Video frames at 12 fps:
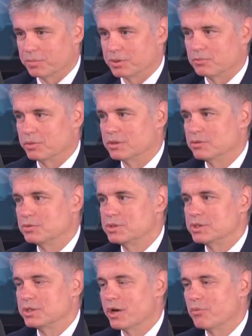But when you
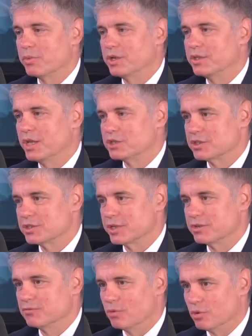see how many nations
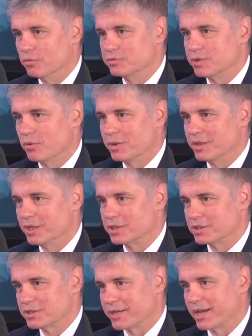are involved, how many
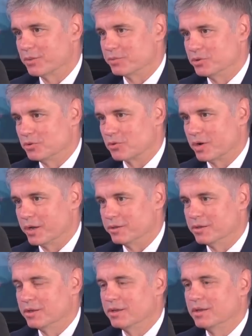nations are helping Ukraine,